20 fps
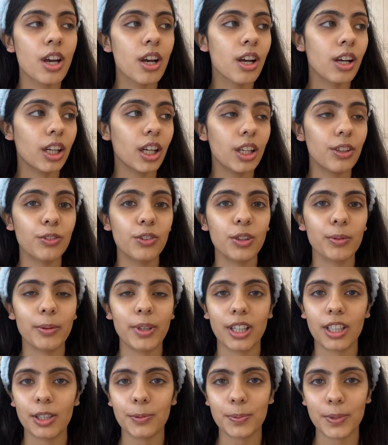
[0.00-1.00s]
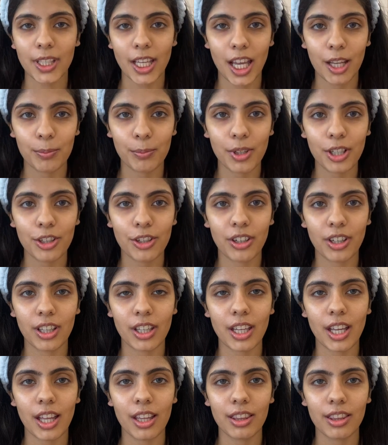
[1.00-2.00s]
colorful makeups can be
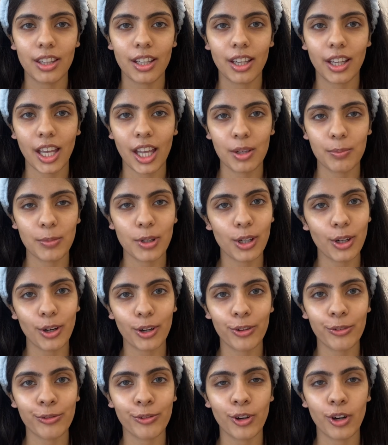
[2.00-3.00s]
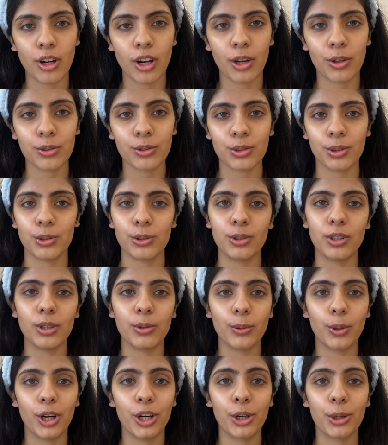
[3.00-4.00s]
tricky and there can be a lot of fallout. So to
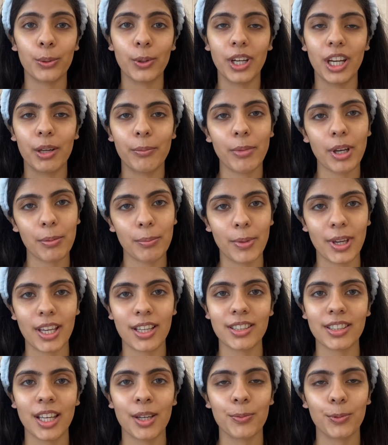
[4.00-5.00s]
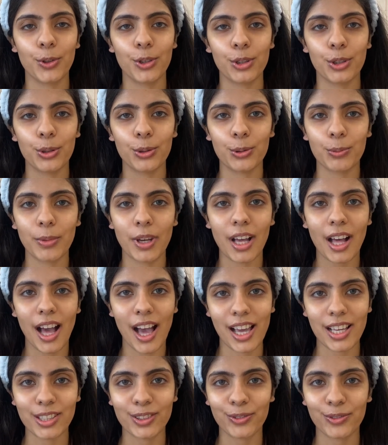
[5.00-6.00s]
avoid ruining my base, I'm going to do my
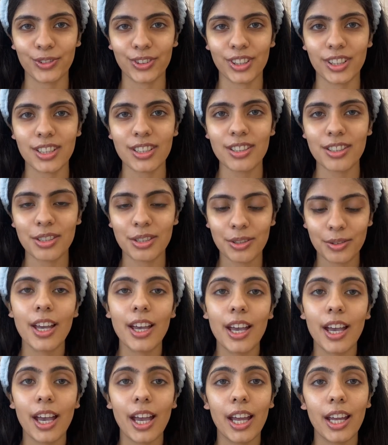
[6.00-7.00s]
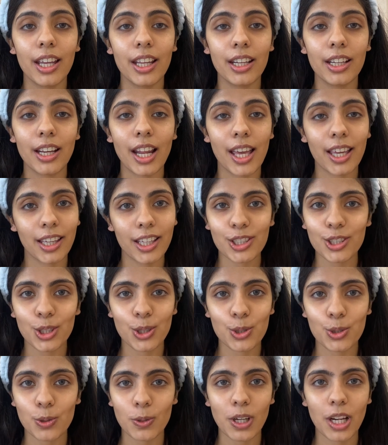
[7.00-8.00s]
eyes first. And like as
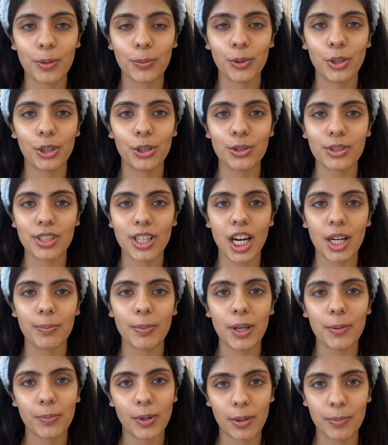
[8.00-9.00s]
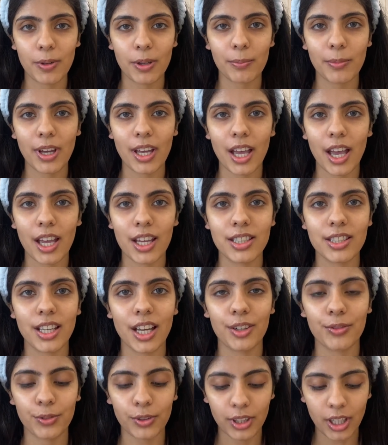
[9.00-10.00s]
usual, I'm going to start by prepping my eyes
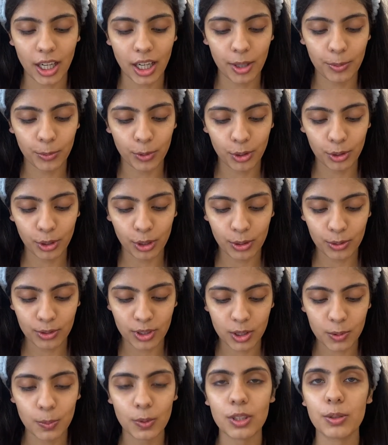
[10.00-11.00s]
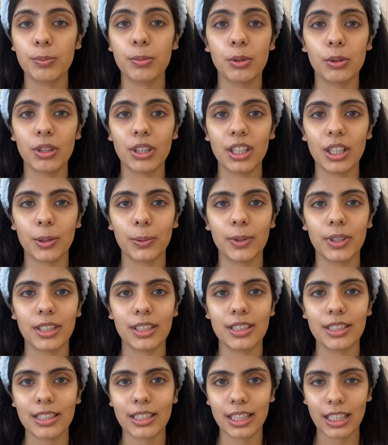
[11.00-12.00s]
and for that I'm going to use the Swiss Beauty Liquid
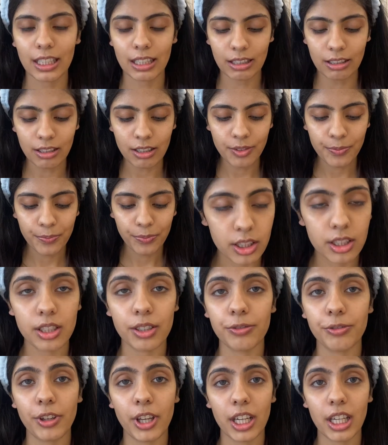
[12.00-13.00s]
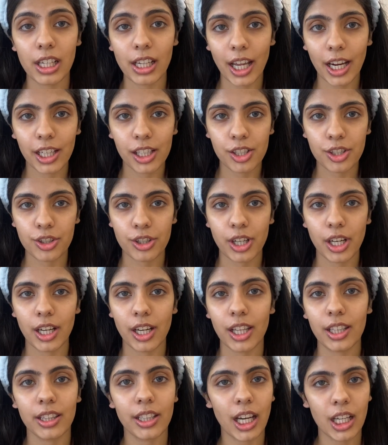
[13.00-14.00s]
Concealer. It's a very light shade
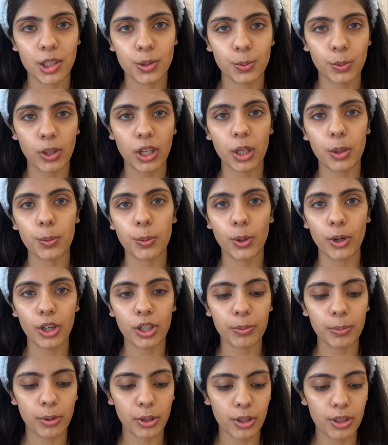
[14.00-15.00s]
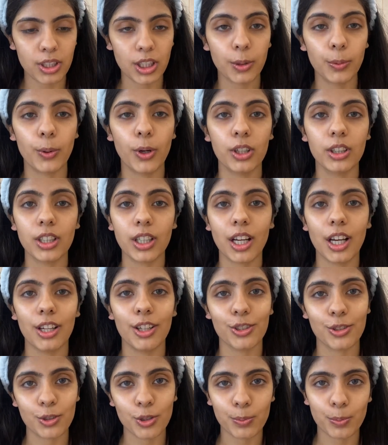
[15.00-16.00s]
and that's what I want because I want the
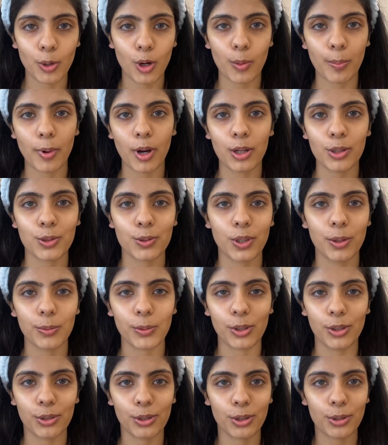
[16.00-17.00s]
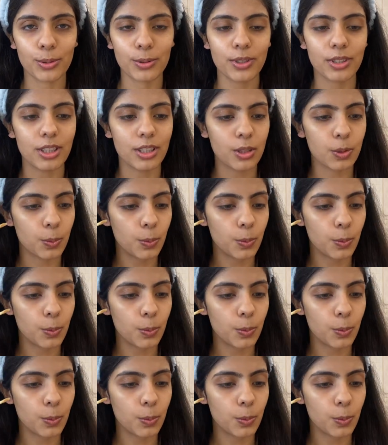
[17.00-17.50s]
colors to pop out, so I'm going to use this